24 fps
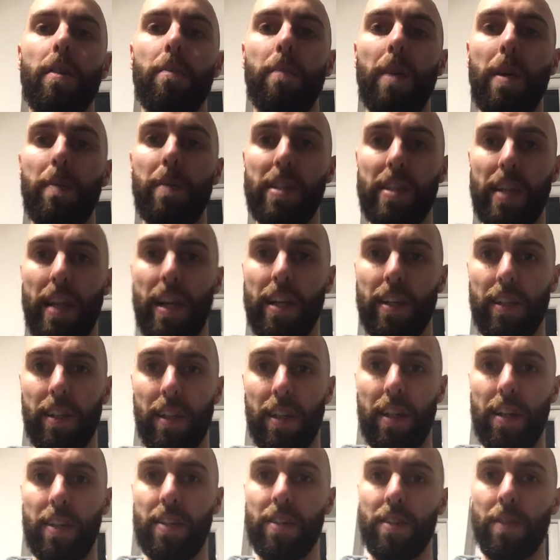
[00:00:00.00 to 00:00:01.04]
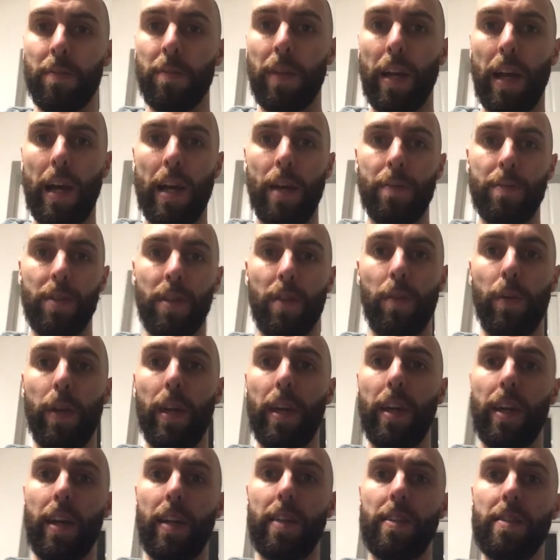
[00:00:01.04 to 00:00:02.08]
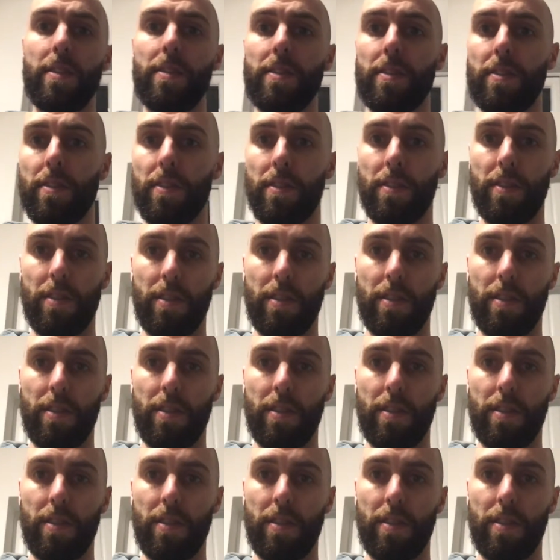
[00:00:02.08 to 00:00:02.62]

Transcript: maybe cycling in some carbs at weekends.